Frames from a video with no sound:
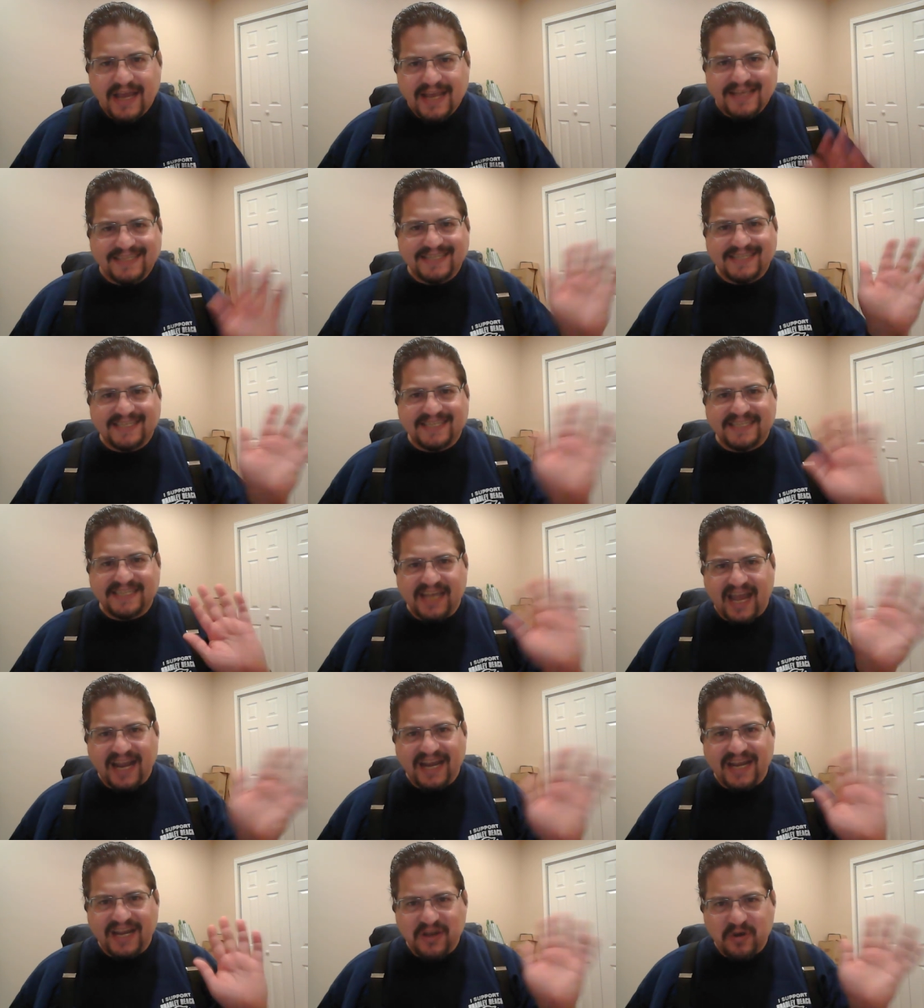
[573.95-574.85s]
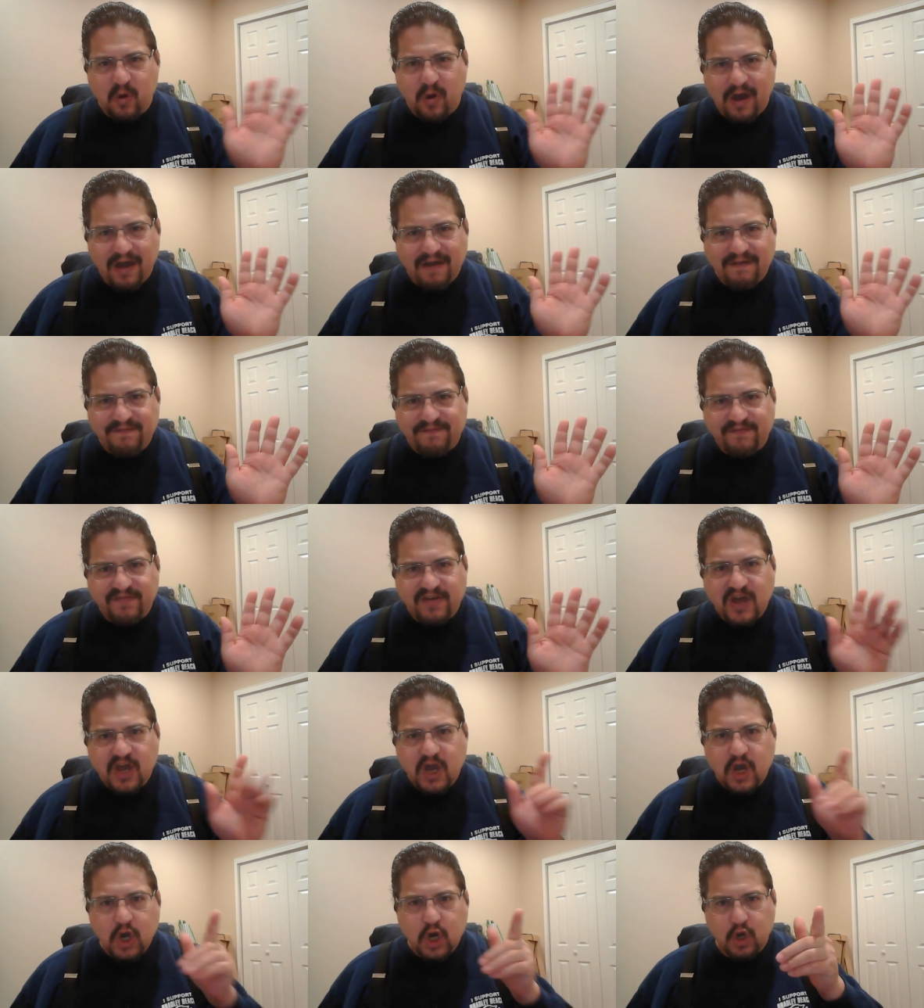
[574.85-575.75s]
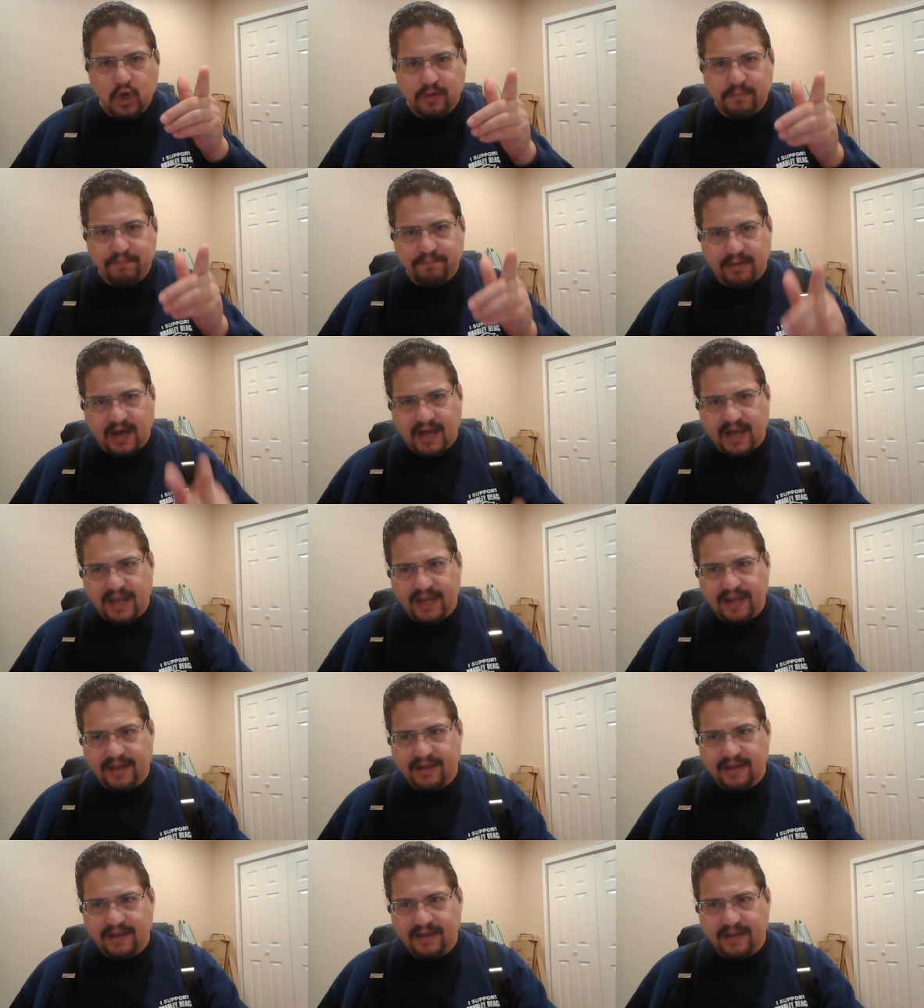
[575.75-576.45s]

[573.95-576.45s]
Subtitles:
signing off. Goodbye.